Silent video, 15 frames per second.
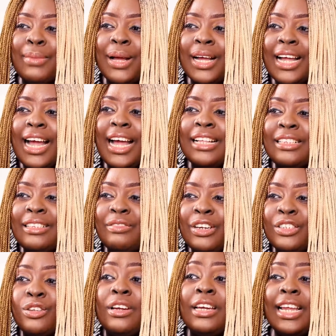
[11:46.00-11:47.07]
Amaka
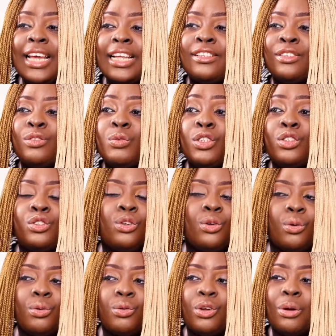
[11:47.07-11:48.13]
resonates with
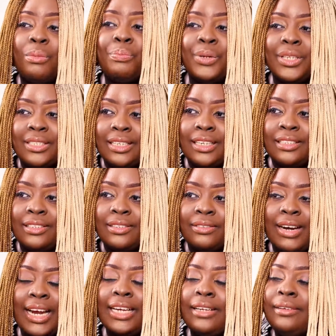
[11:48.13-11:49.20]
you, your
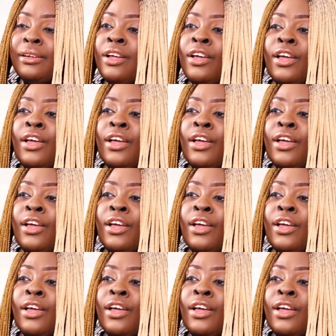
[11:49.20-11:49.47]
business, right?